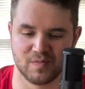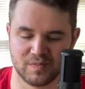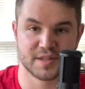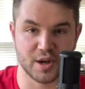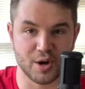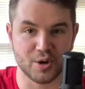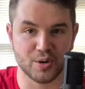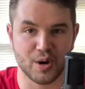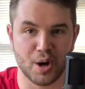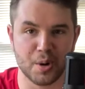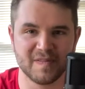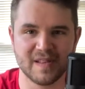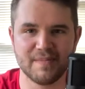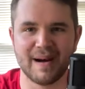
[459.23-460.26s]
So
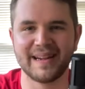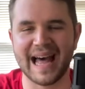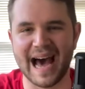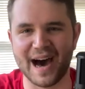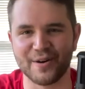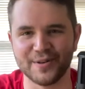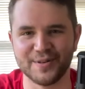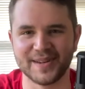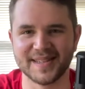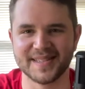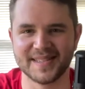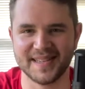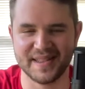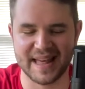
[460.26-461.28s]
hopefully by now you can
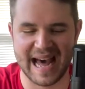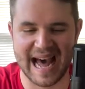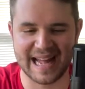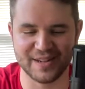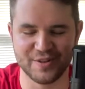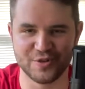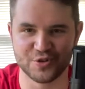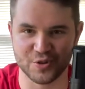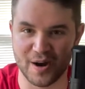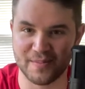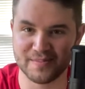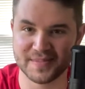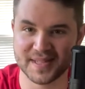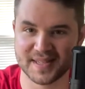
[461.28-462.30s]
see that
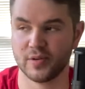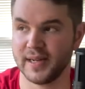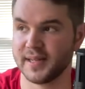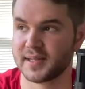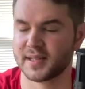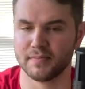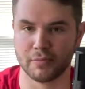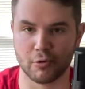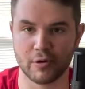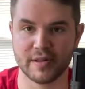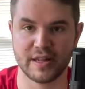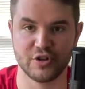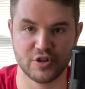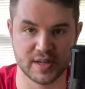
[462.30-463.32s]
drums treats more
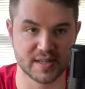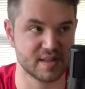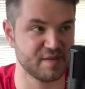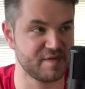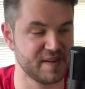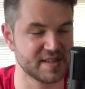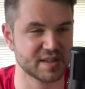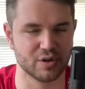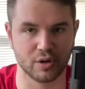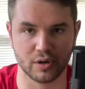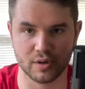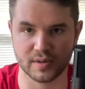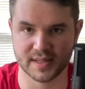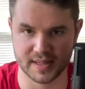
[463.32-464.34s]
than just the
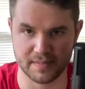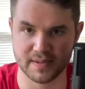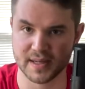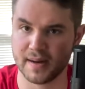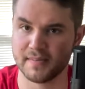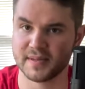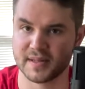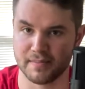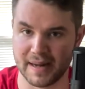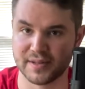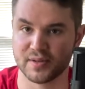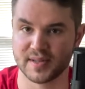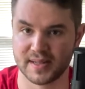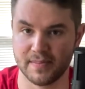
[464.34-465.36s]
physical symptoms, the
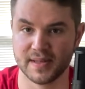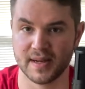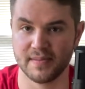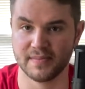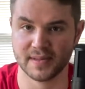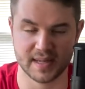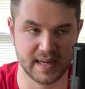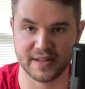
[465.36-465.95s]
mental symptoms.